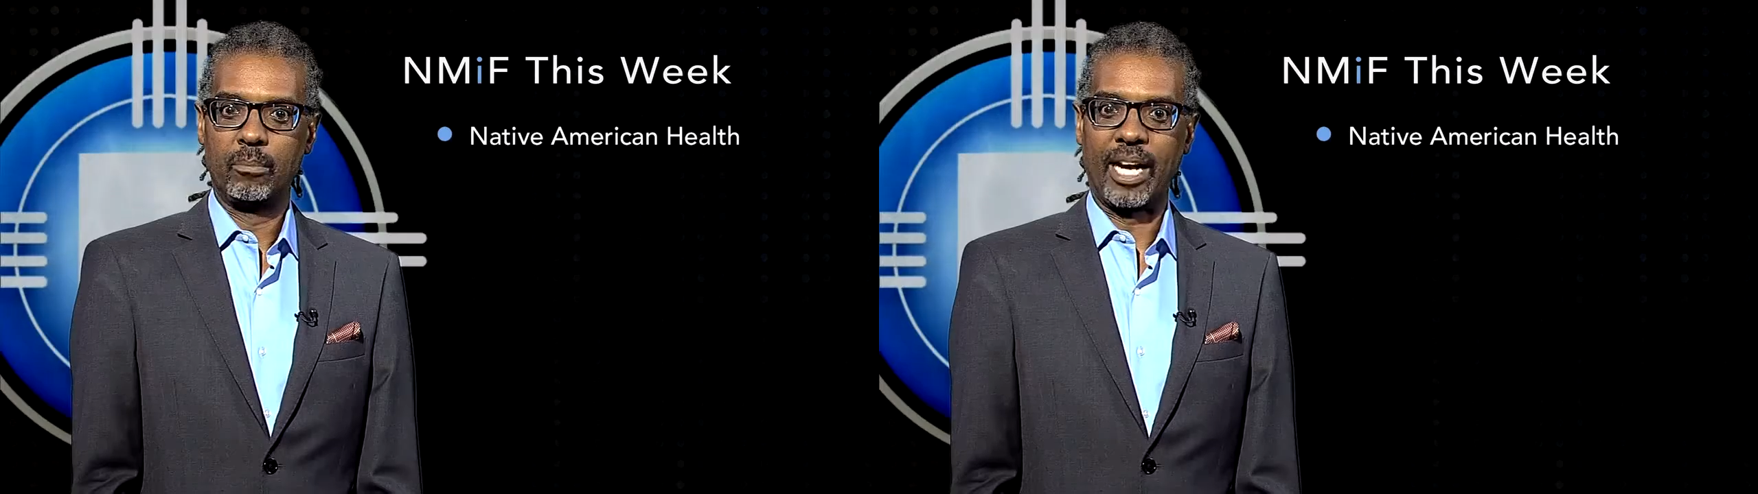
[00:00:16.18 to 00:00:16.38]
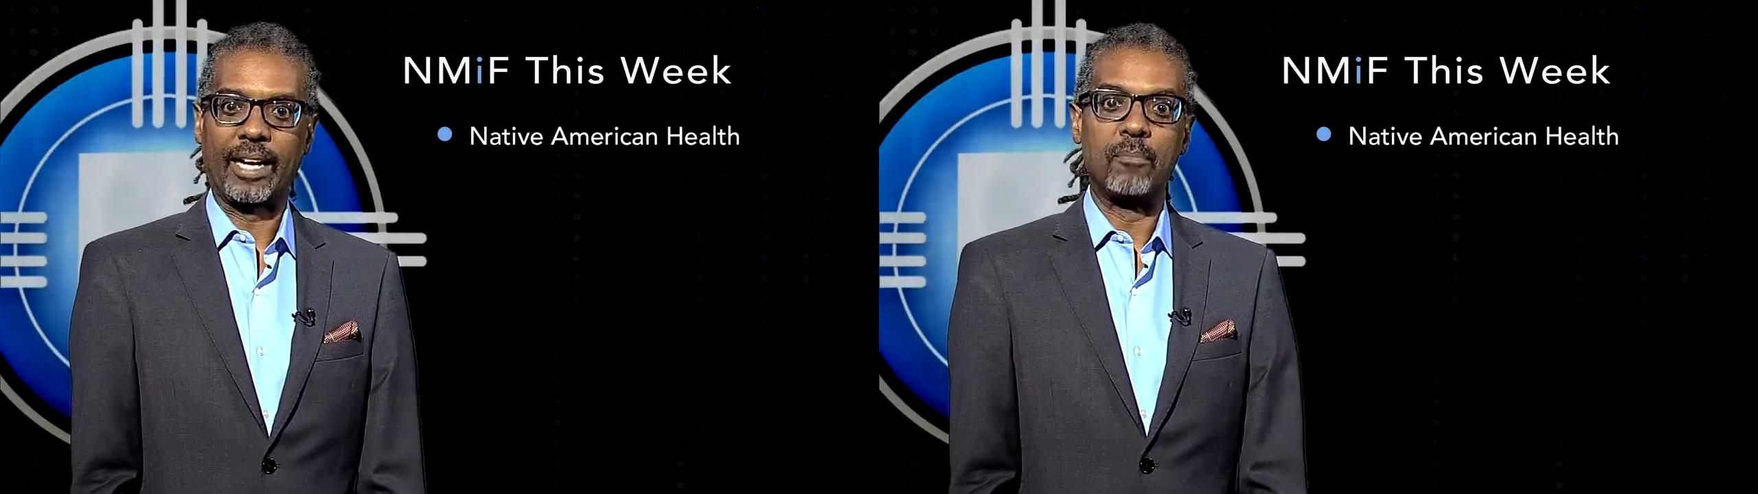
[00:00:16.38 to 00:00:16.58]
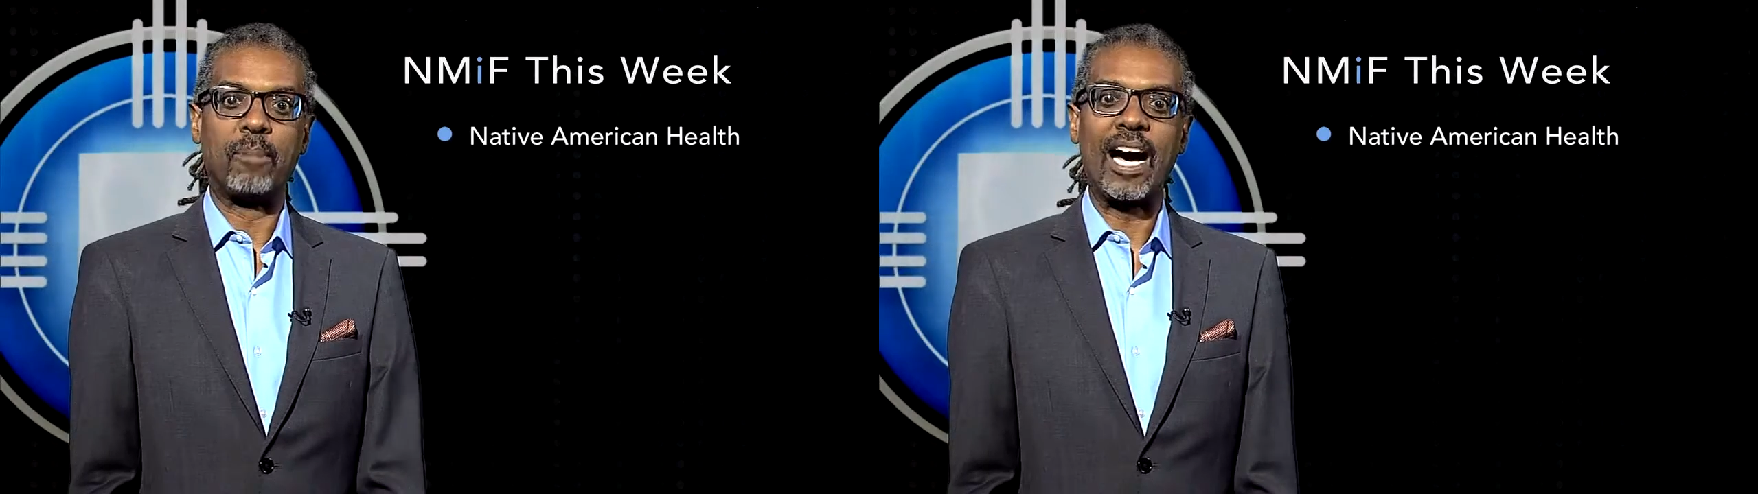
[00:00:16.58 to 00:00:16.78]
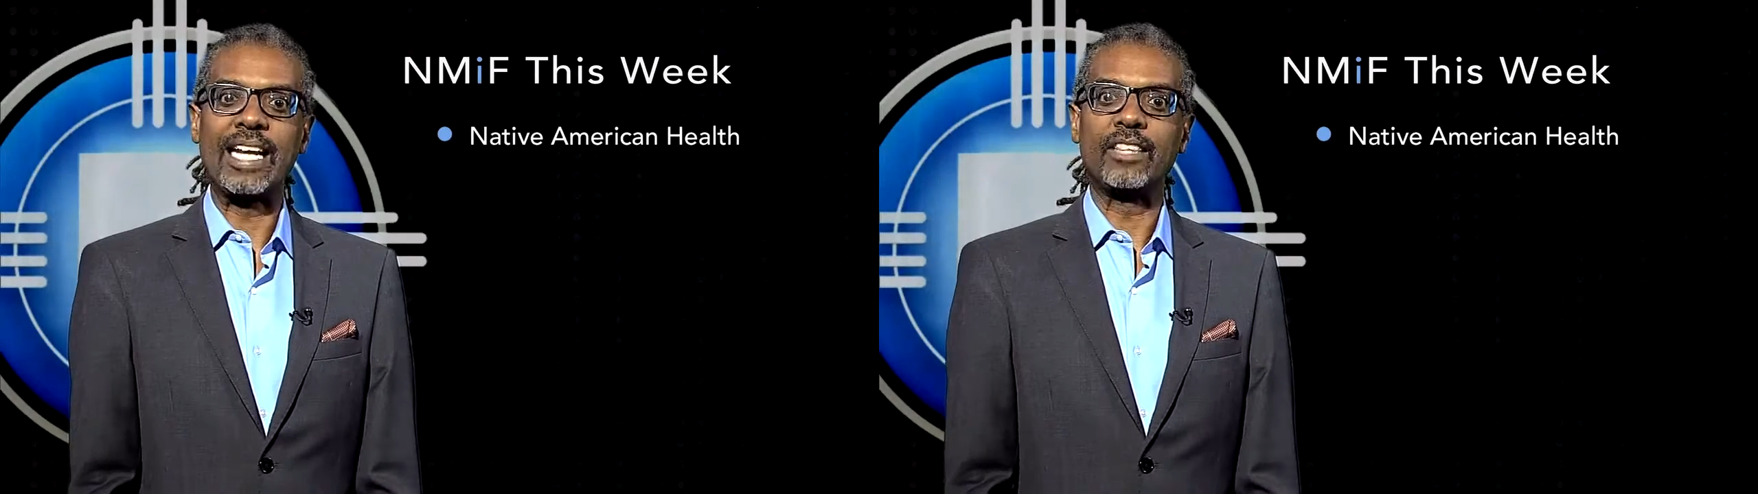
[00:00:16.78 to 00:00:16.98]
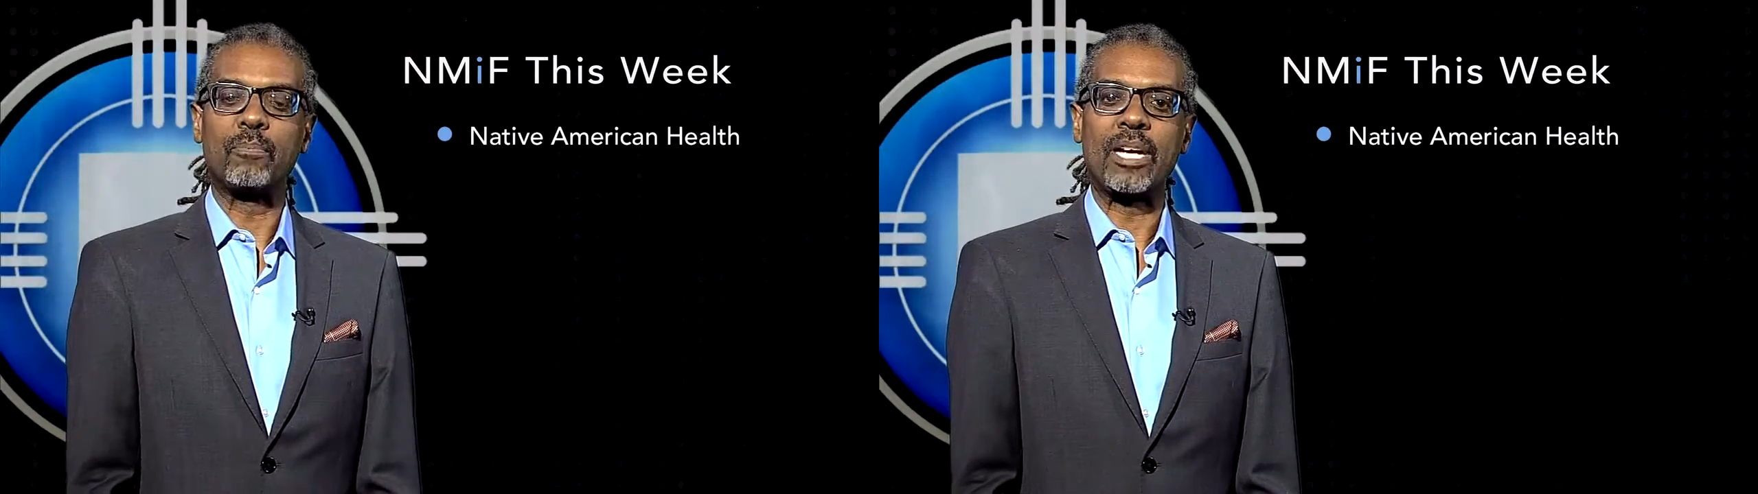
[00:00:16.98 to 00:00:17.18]
by
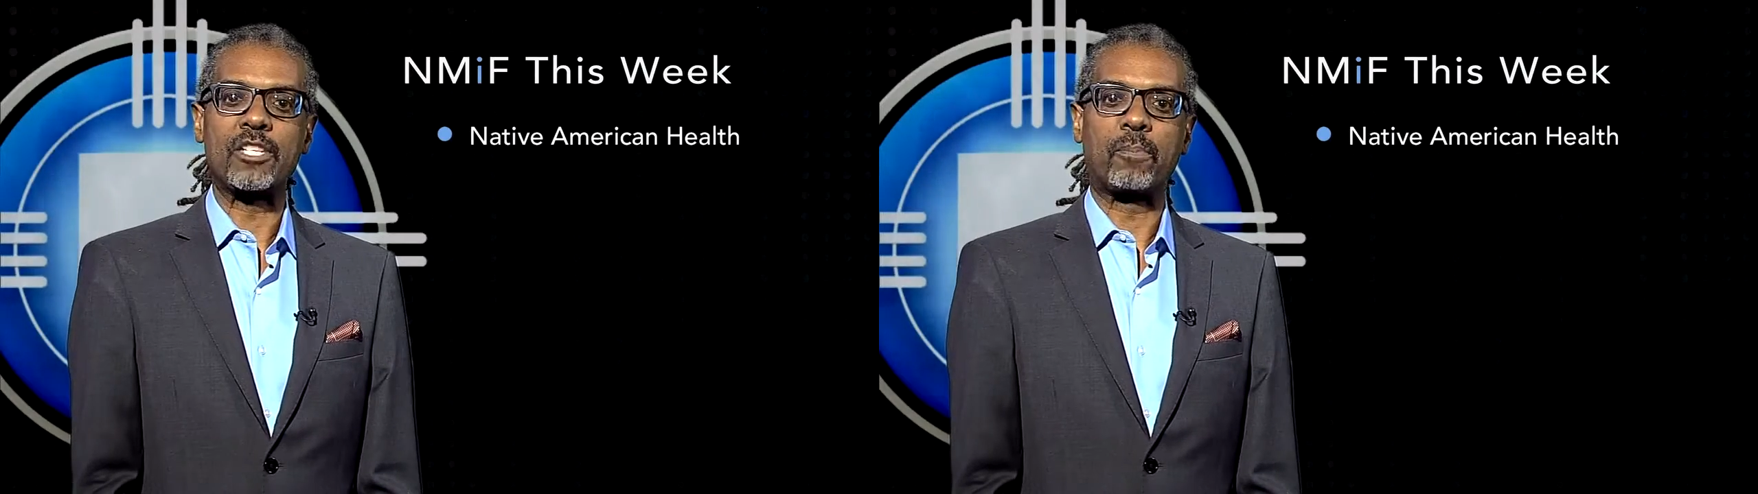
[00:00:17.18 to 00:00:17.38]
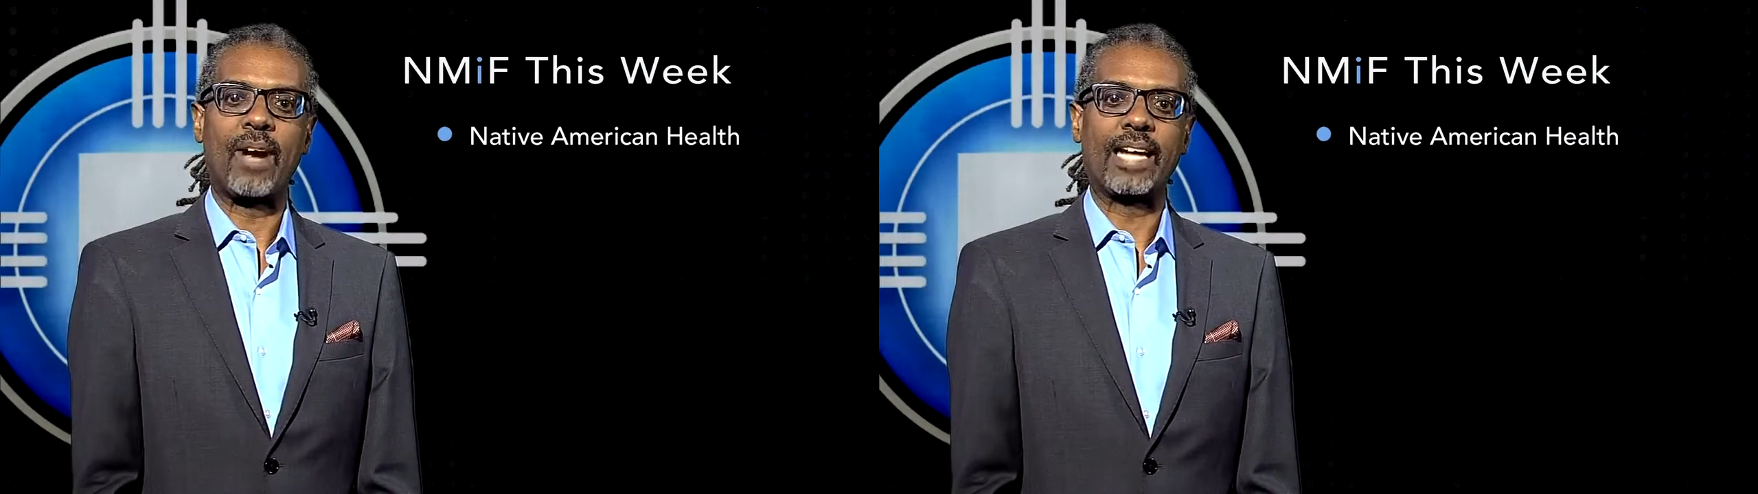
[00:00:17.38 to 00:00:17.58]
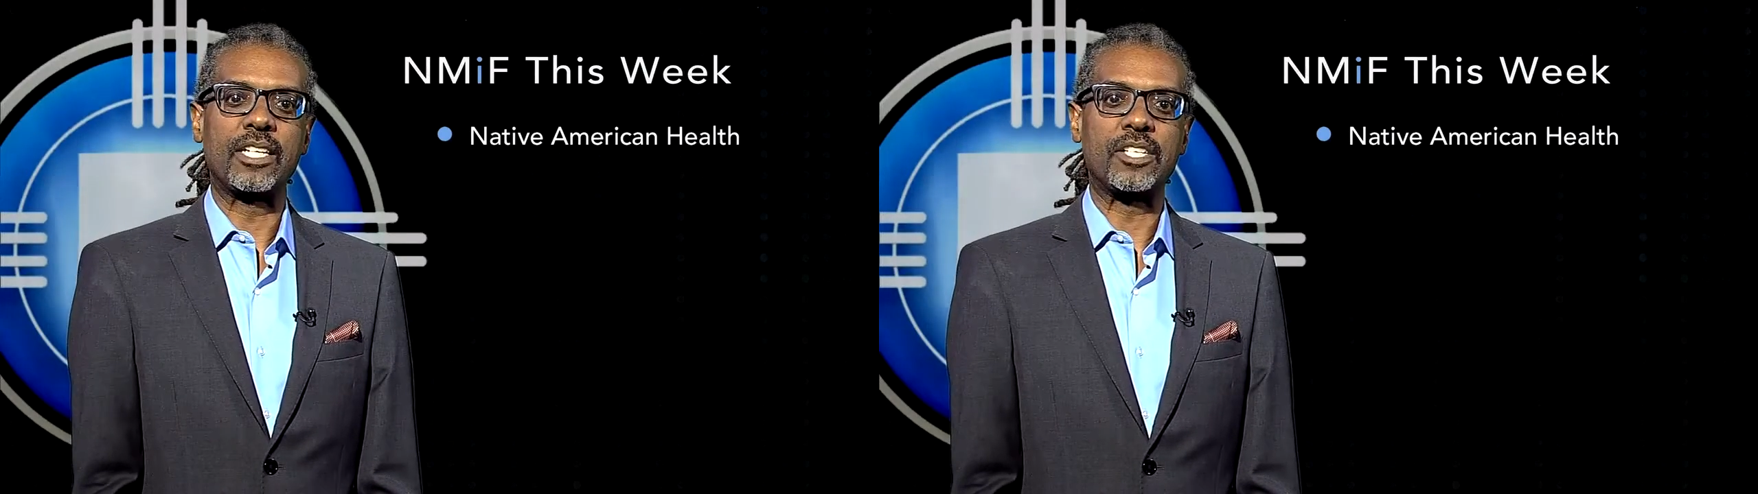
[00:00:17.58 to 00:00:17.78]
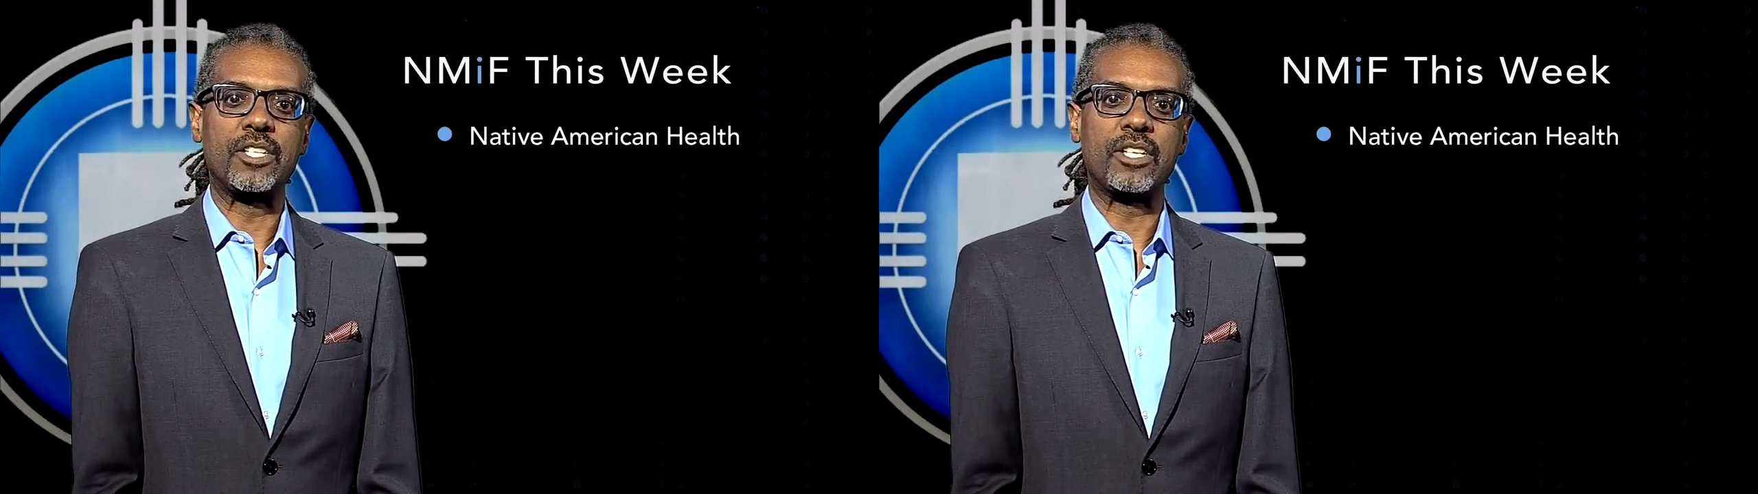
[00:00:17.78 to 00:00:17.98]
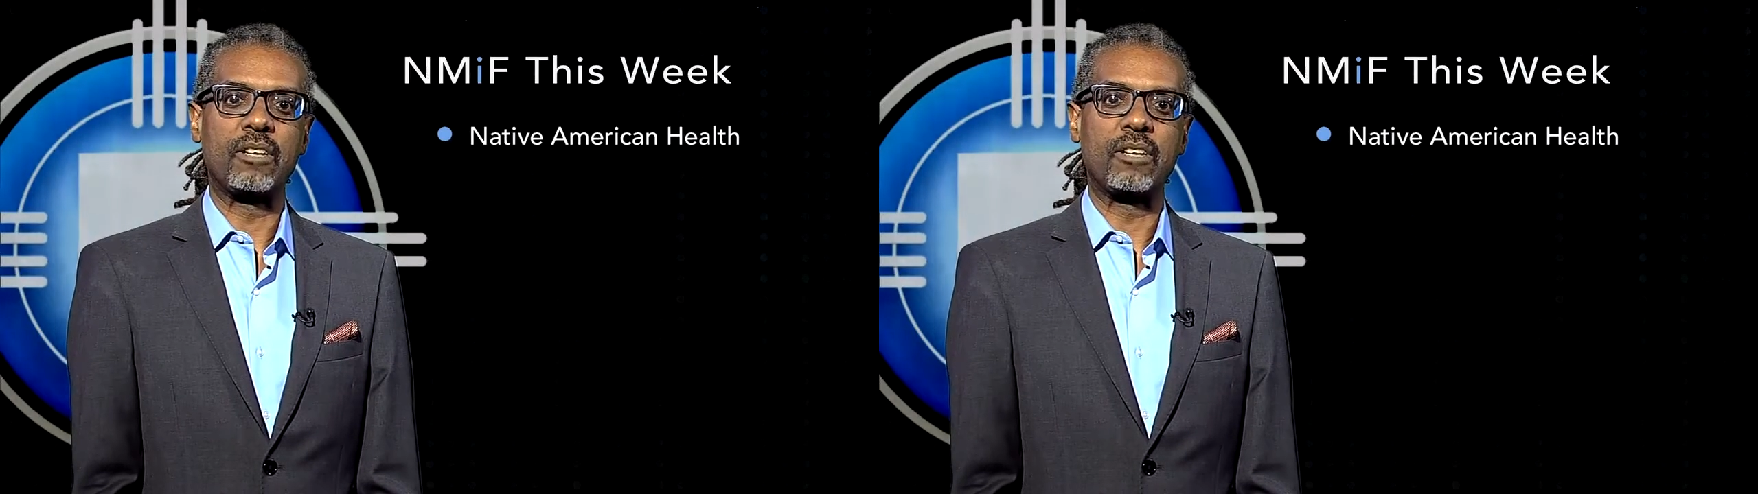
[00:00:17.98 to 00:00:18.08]
combining the best practices